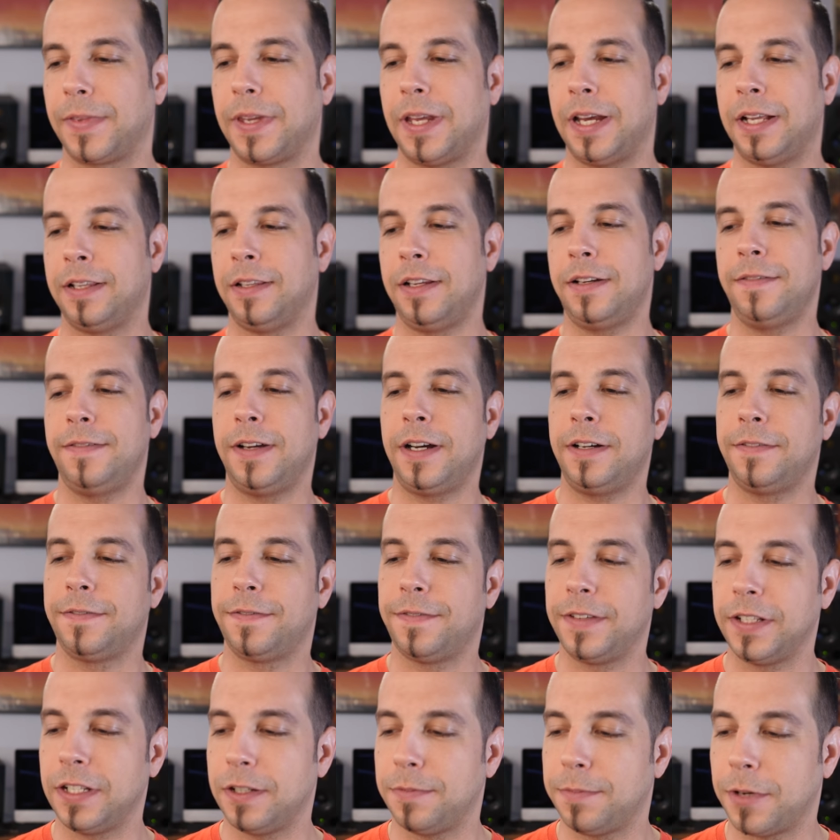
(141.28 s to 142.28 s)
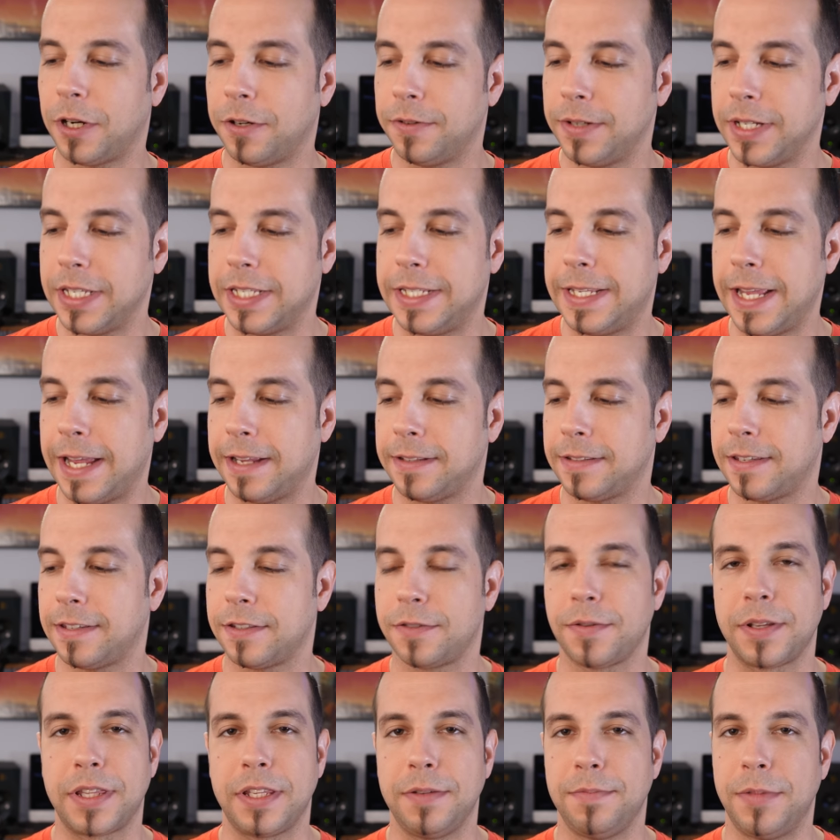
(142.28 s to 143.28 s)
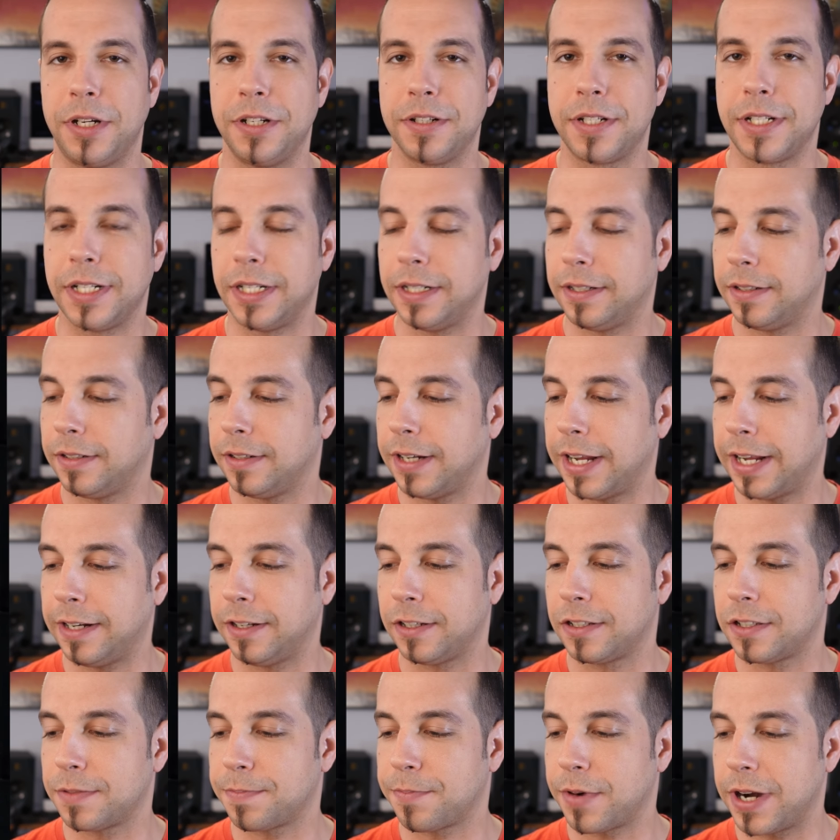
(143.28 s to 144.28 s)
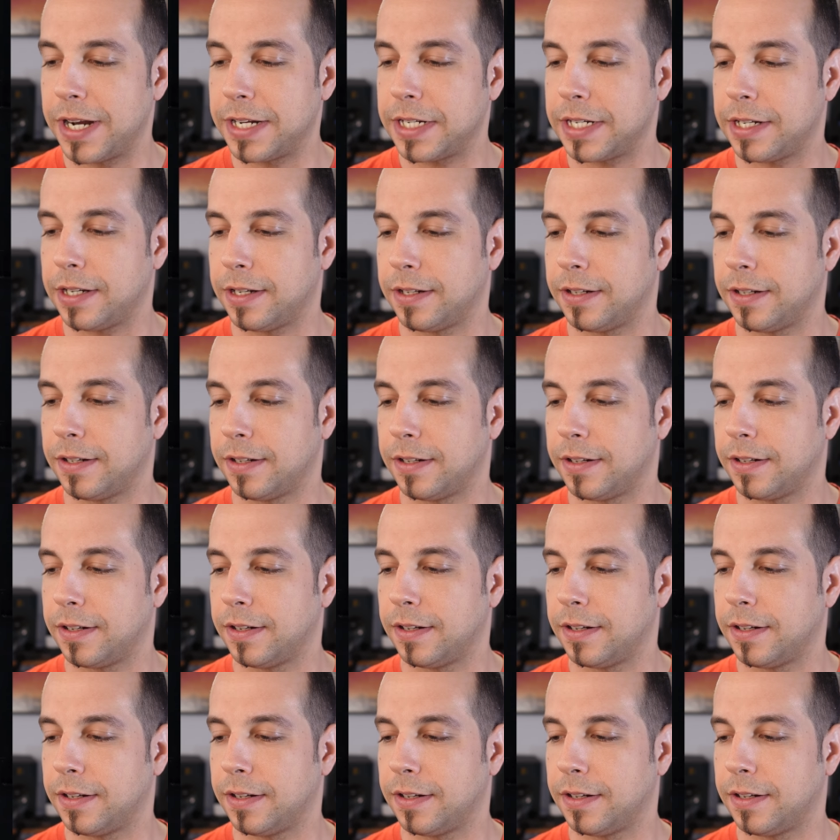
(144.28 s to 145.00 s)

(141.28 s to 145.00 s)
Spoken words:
I love how Philip always dances with emotion and expression.